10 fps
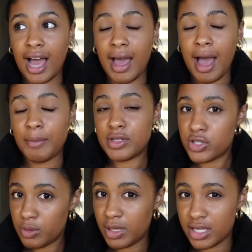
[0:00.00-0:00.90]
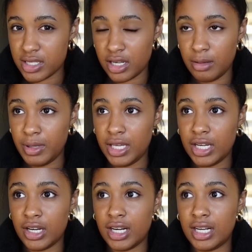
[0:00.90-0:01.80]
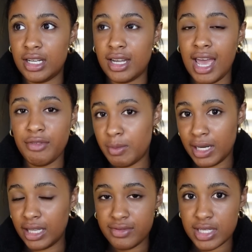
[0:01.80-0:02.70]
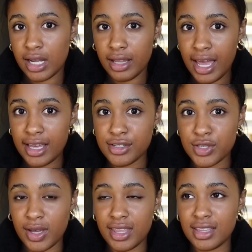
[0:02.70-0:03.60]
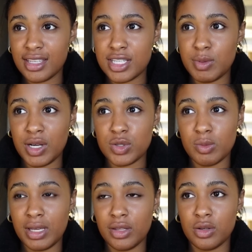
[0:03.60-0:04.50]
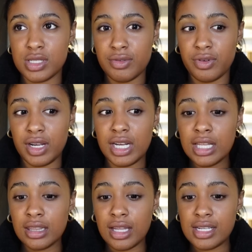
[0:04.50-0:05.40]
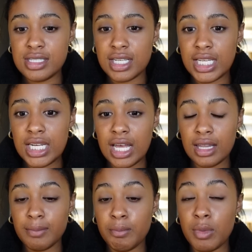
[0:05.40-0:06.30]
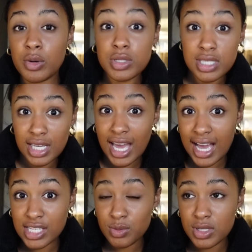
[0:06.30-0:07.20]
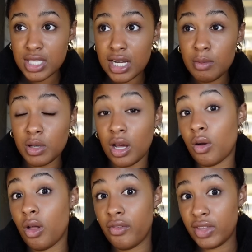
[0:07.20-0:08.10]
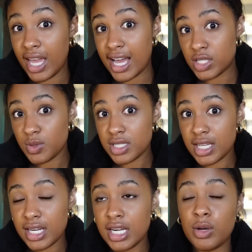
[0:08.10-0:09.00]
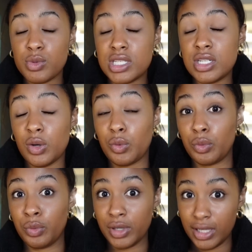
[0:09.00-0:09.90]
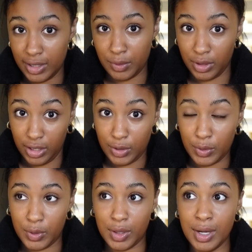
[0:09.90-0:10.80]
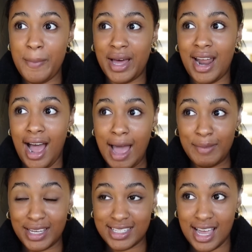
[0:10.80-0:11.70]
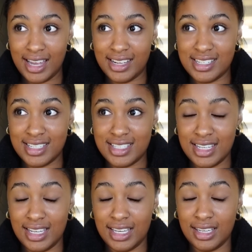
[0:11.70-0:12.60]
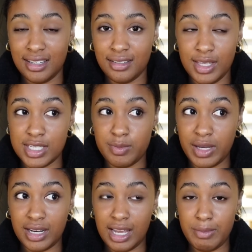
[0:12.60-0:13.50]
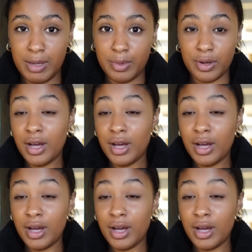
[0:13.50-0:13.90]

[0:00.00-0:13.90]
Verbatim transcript: I'm assuming is gonna be here and everybody lives in LA. So I think the experience will be a little different. London, most of the cast was there, but not all of the cast was there. It was still really, really cool, but I'm excited to see these big name people.